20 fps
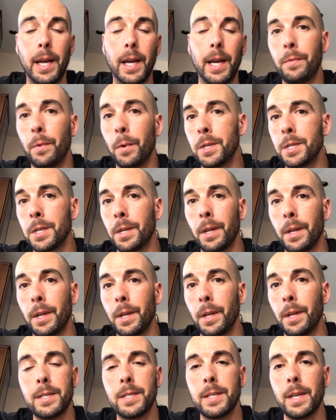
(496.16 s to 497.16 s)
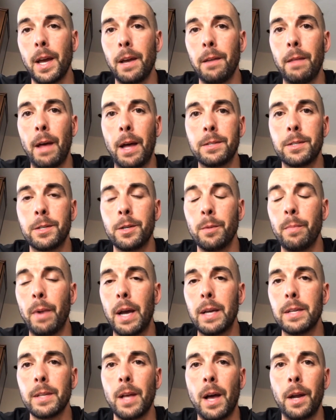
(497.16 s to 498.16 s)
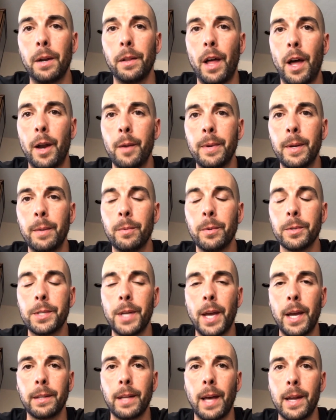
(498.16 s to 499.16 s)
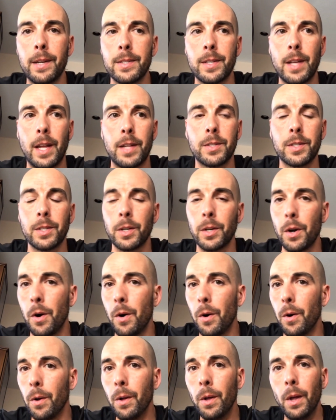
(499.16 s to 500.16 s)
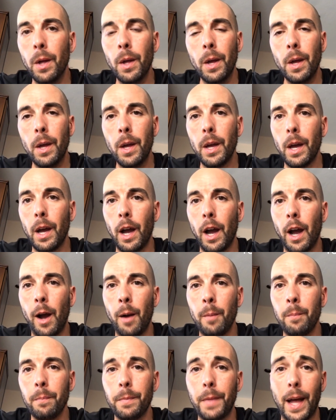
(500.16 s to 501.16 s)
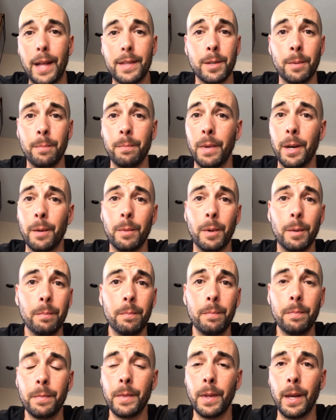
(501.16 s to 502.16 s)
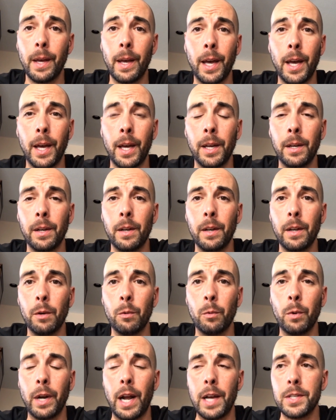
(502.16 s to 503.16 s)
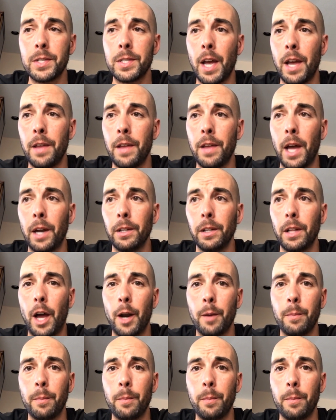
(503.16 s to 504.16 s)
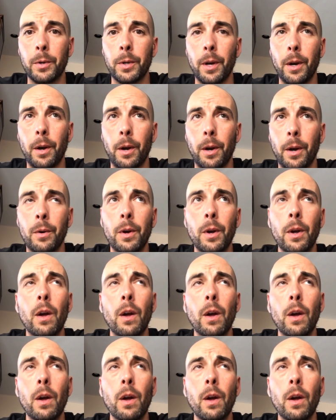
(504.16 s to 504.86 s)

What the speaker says: unfortunately, when I say that's your baseline, a lot of people take that as that's the goal. That's a minimum. And when I say that, a lot of people go,